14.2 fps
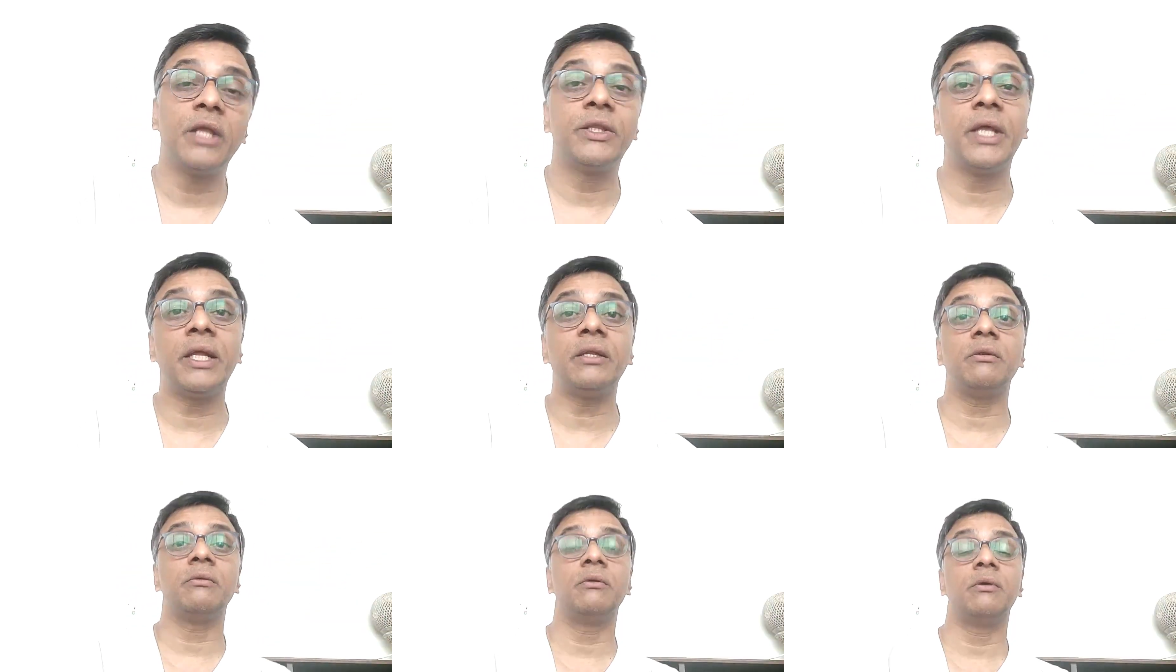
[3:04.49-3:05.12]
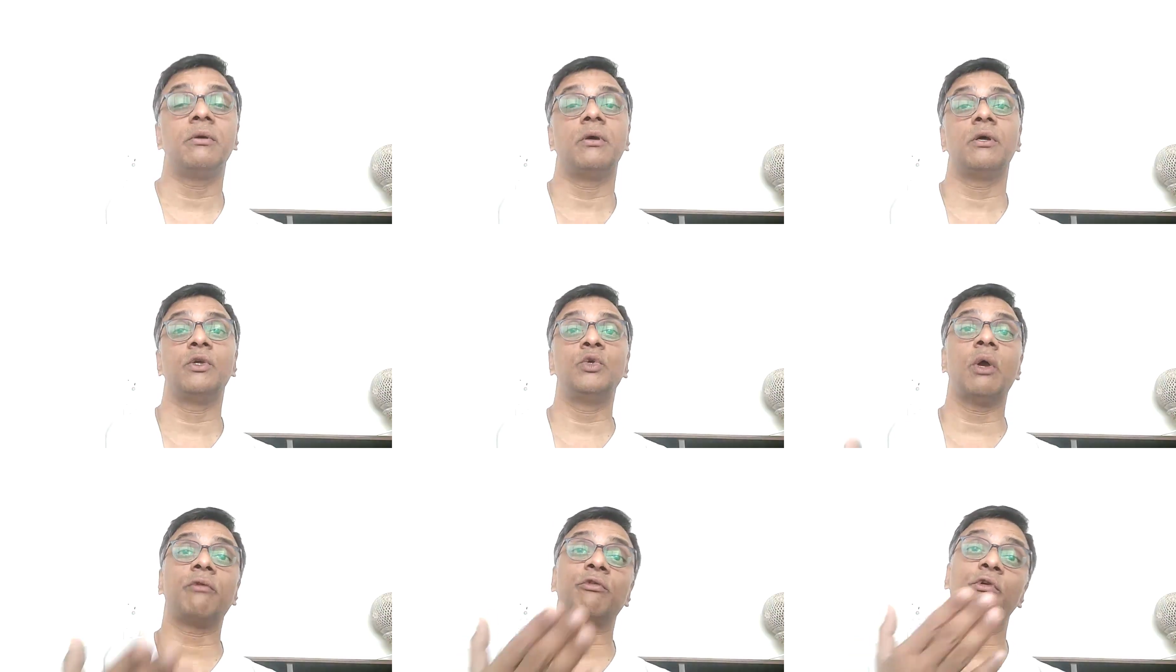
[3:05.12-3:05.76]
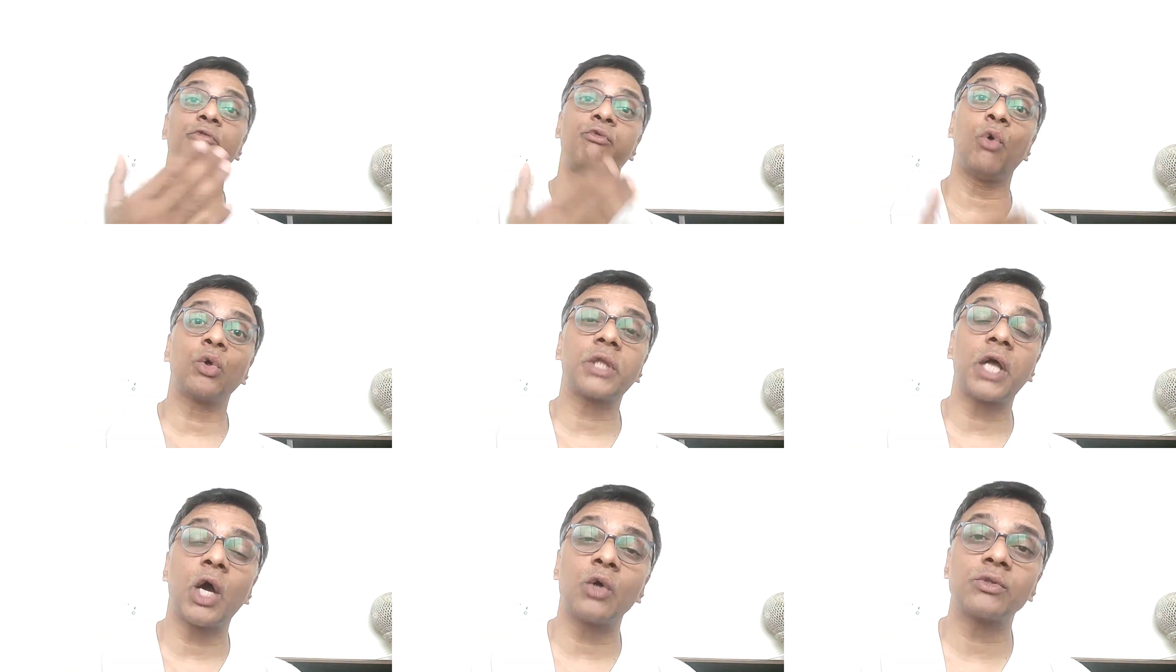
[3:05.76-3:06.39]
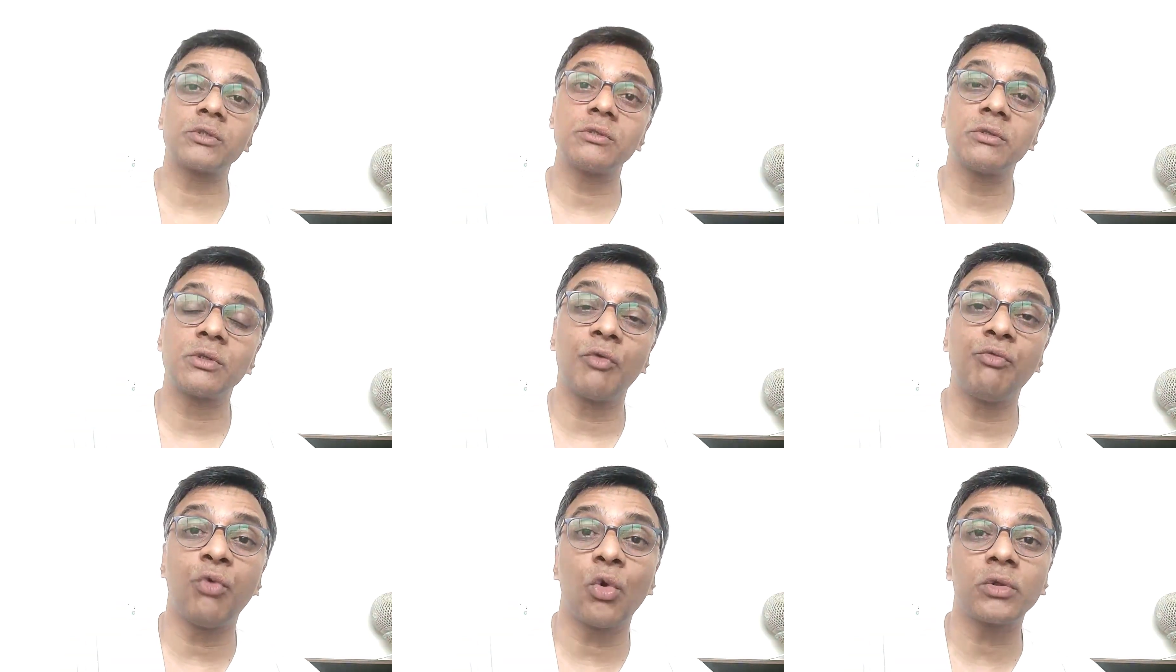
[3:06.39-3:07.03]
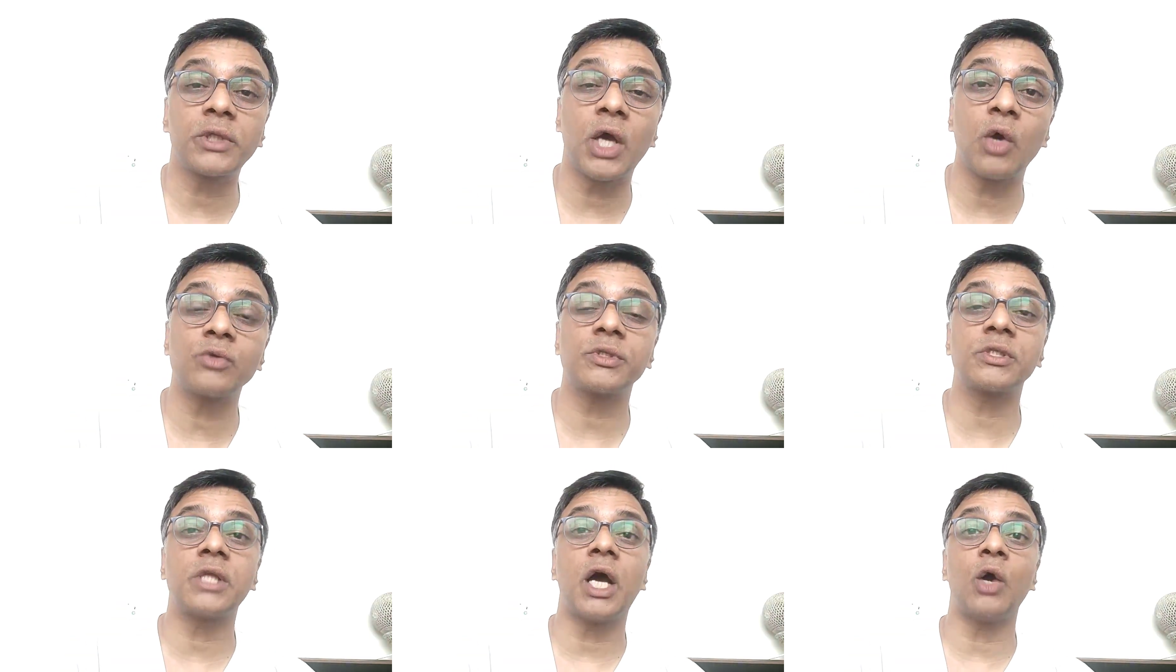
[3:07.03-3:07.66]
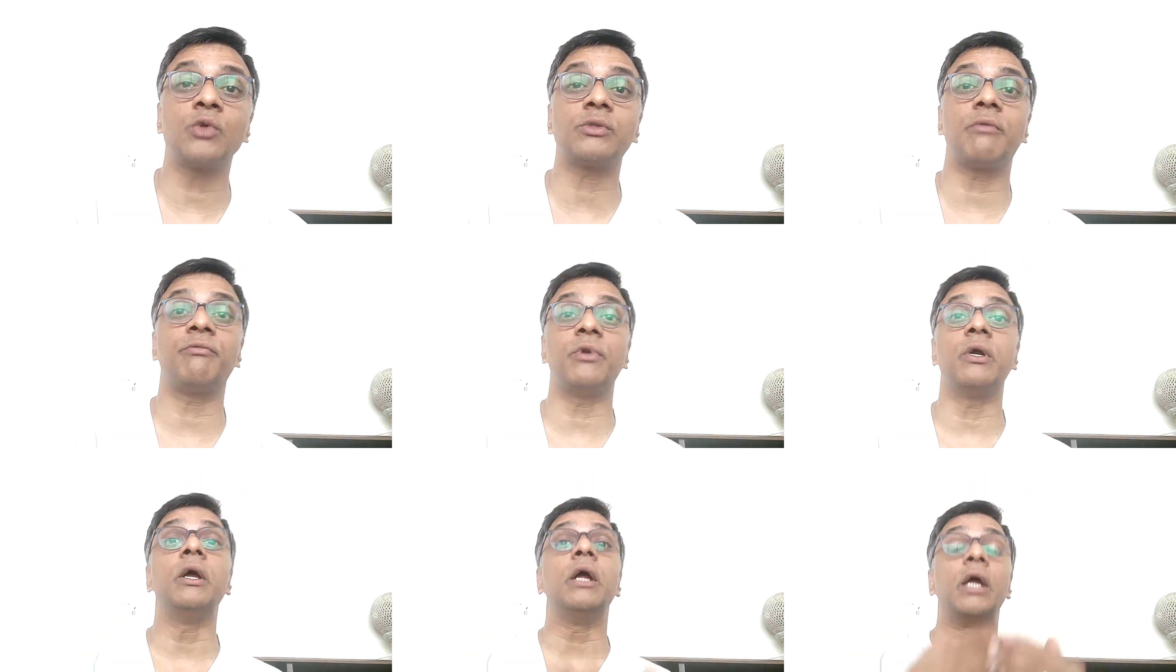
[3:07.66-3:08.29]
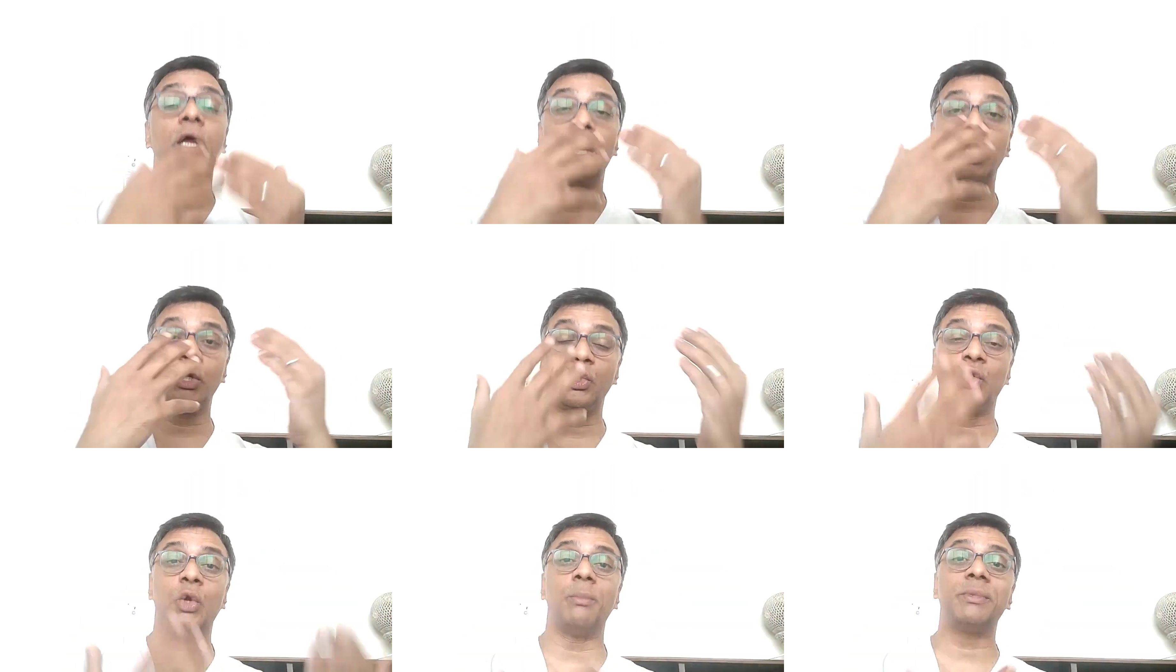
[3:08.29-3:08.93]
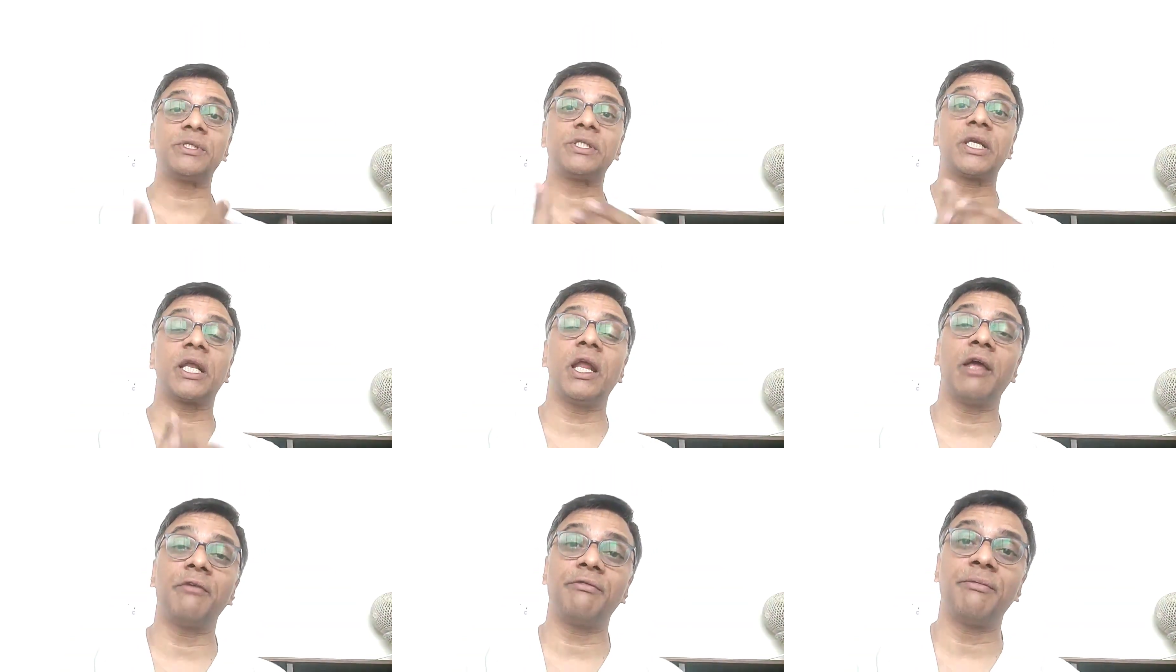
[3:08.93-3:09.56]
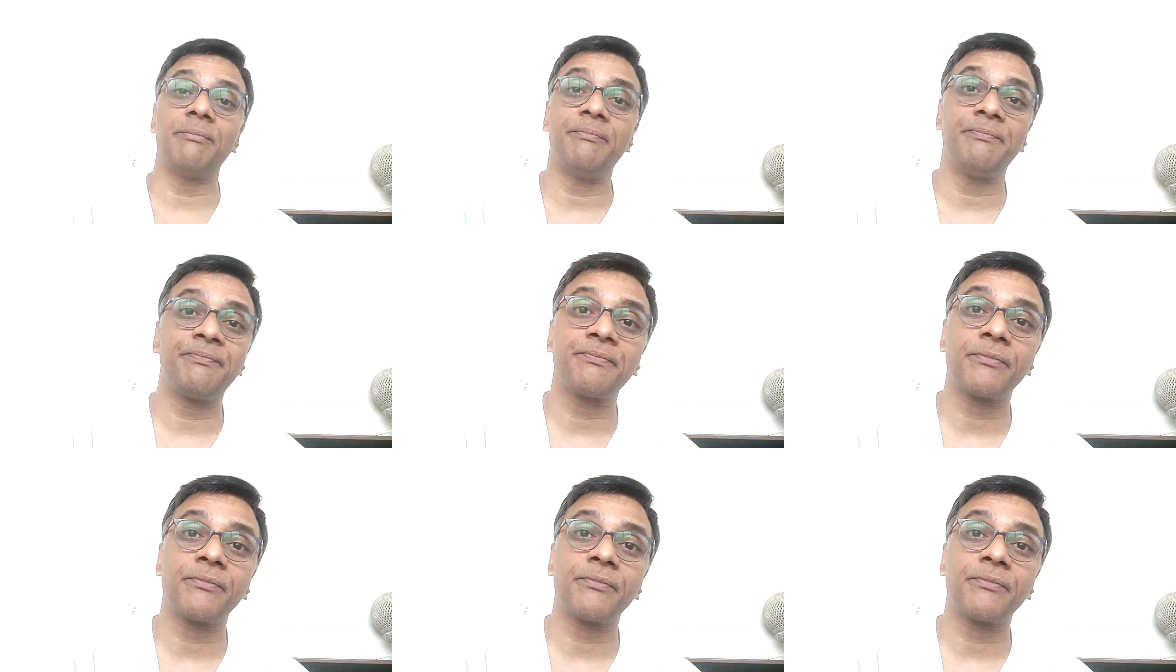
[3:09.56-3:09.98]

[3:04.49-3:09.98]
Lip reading: Then you have the 4th house. The 4th house is the house of domestic life,